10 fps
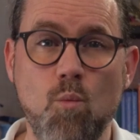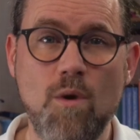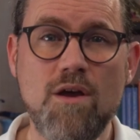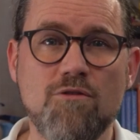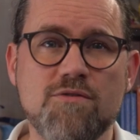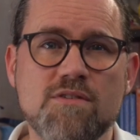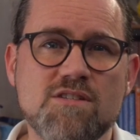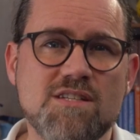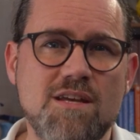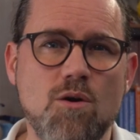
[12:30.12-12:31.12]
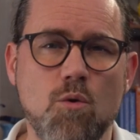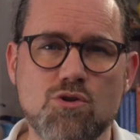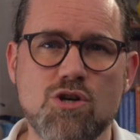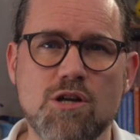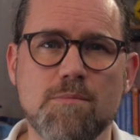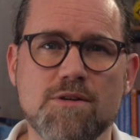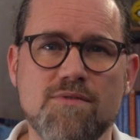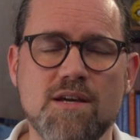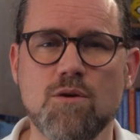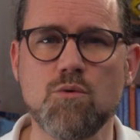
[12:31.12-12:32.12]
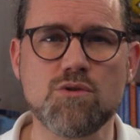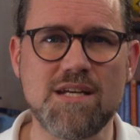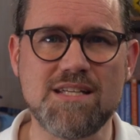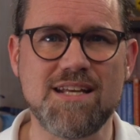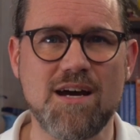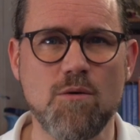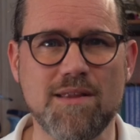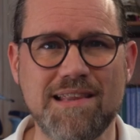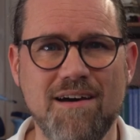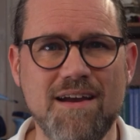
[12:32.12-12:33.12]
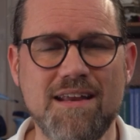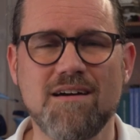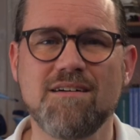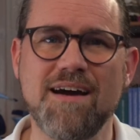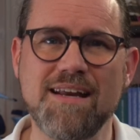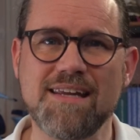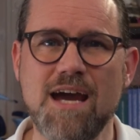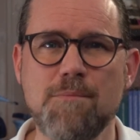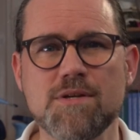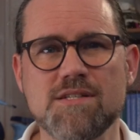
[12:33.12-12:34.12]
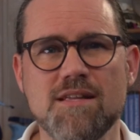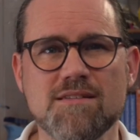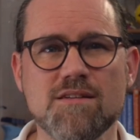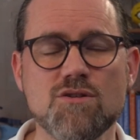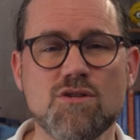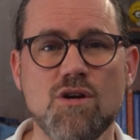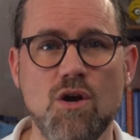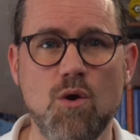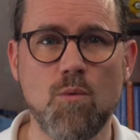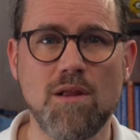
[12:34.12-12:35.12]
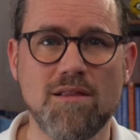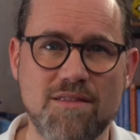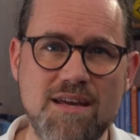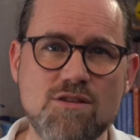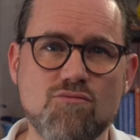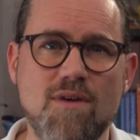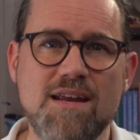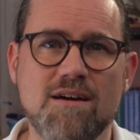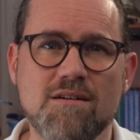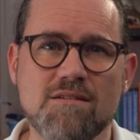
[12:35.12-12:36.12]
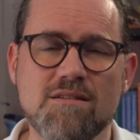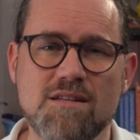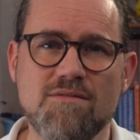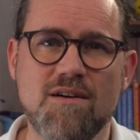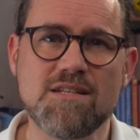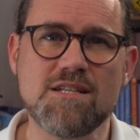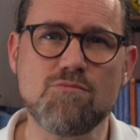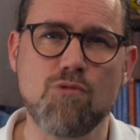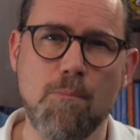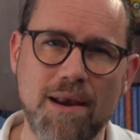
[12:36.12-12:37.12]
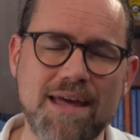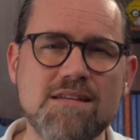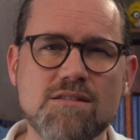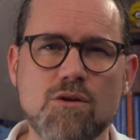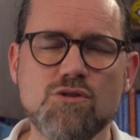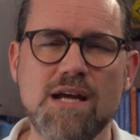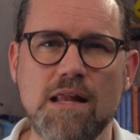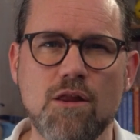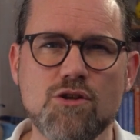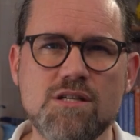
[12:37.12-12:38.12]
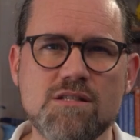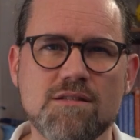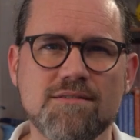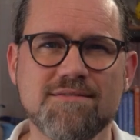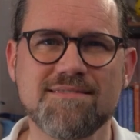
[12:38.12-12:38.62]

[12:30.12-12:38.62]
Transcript: We often see autonomous vehicles kitted out with LiDAR and camera sensors. Will these radar devices replace those technologies?